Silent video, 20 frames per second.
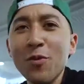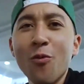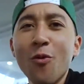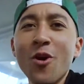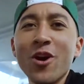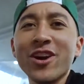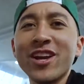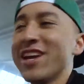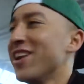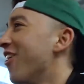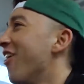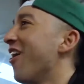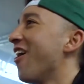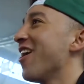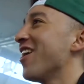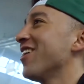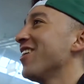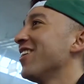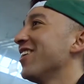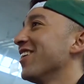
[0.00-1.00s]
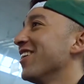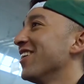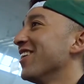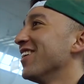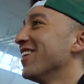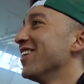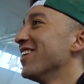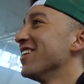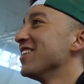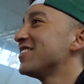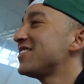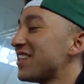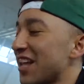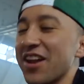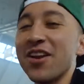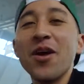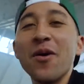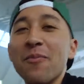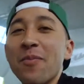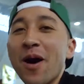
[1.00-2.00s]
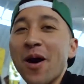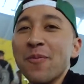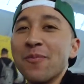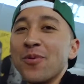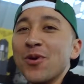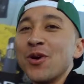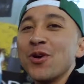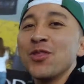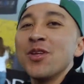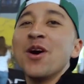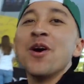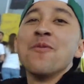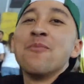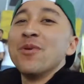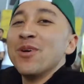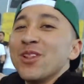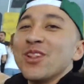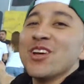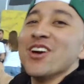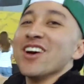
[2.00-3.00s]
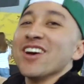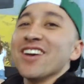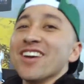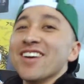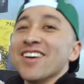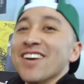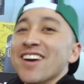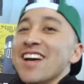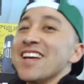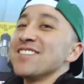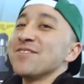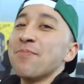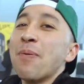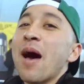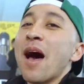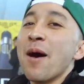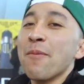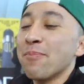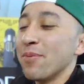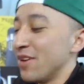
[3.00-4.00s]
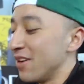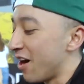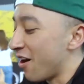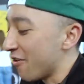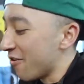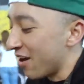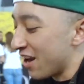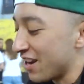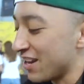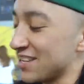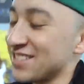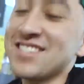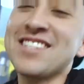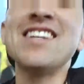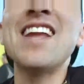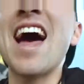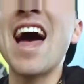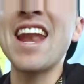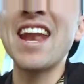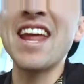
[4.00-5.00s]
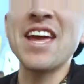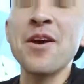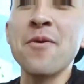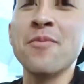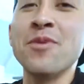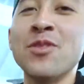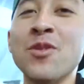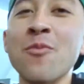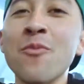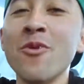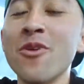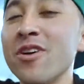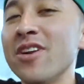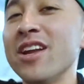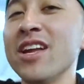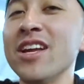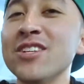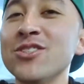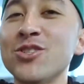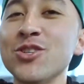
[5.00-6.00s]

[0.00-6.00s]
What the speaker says: We're working hard, setting up our booth. But look, it's popping already. It's 9 a.m. in the morning,